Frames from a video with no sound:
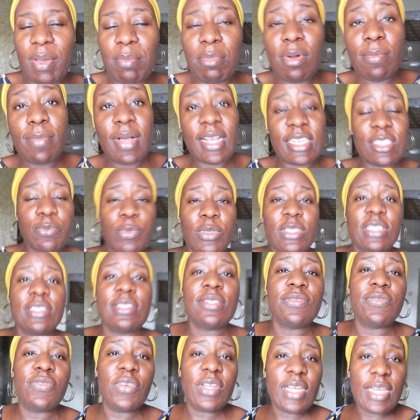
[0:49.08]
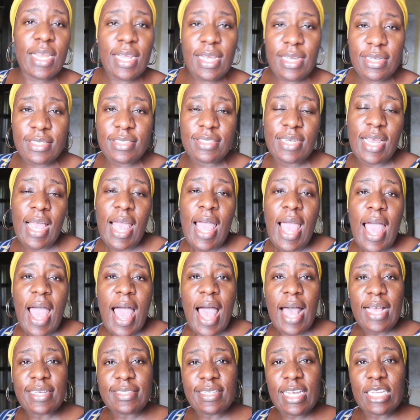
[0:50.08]
my mom has been in the village
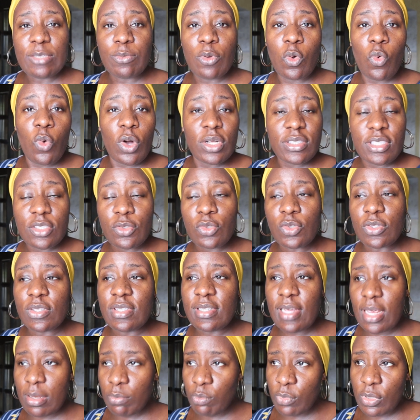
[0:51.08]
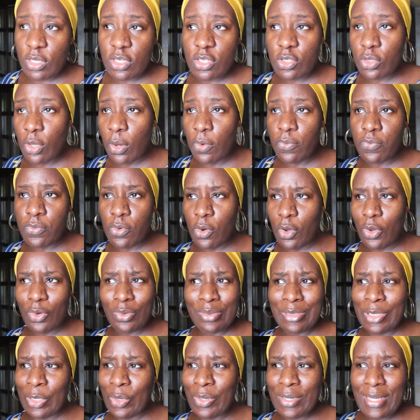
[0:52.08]
and she has been wanting to send me stuff for
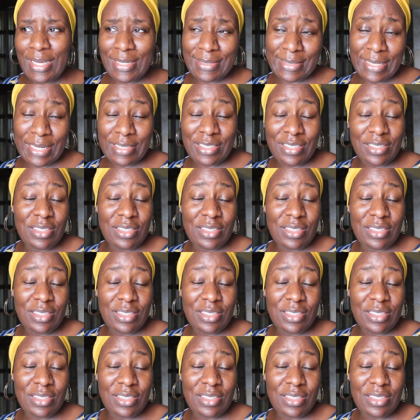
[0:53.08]
the longest time.